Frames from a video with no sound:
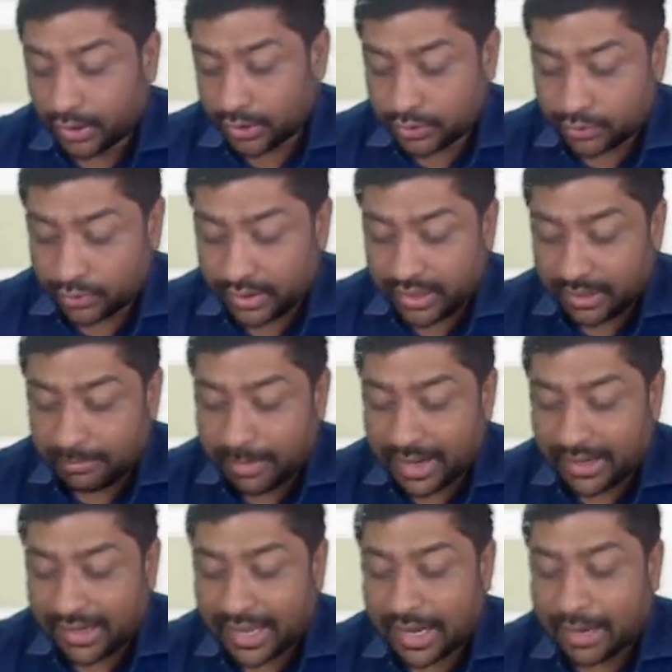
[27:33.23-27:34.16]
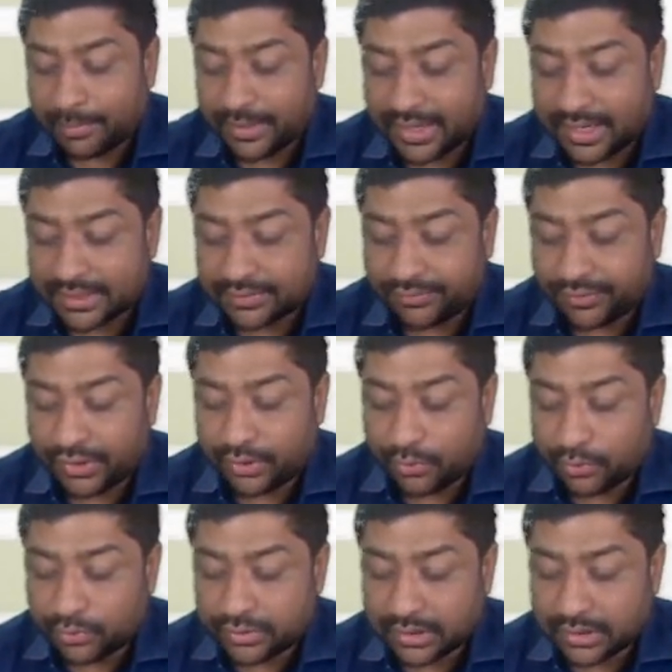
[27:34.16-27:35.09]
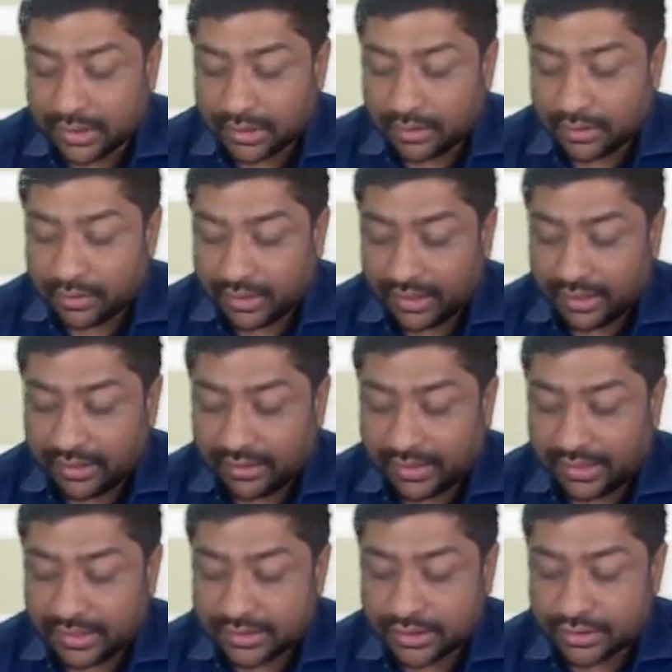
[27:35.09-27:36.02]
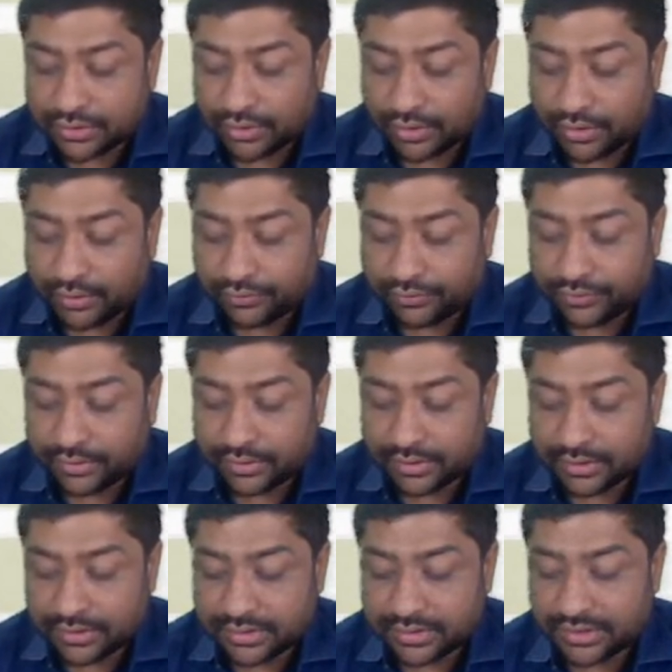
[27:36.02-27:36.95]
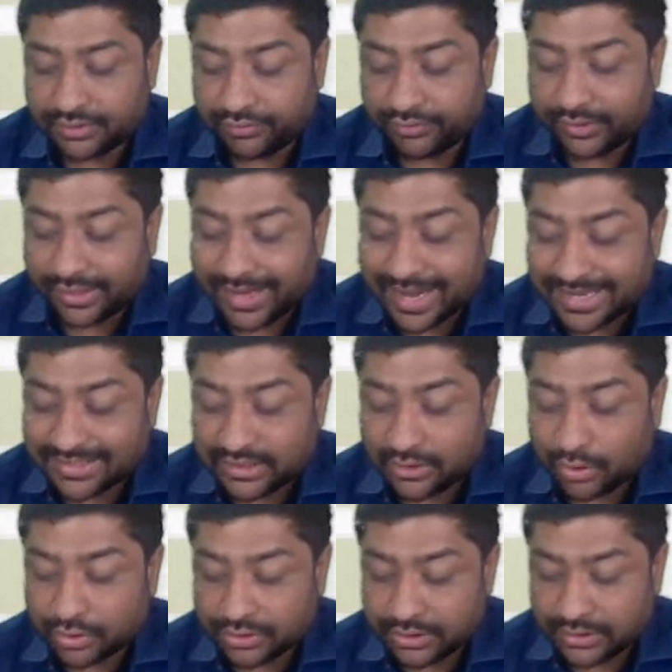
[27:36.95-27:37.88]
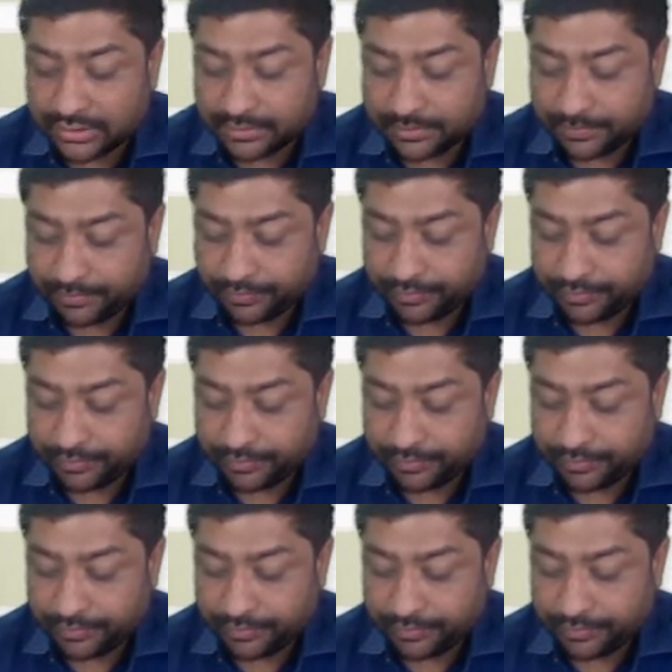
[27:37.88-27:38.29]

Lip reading: Sodium bicarb, yes, we use in cases of severe acidosis.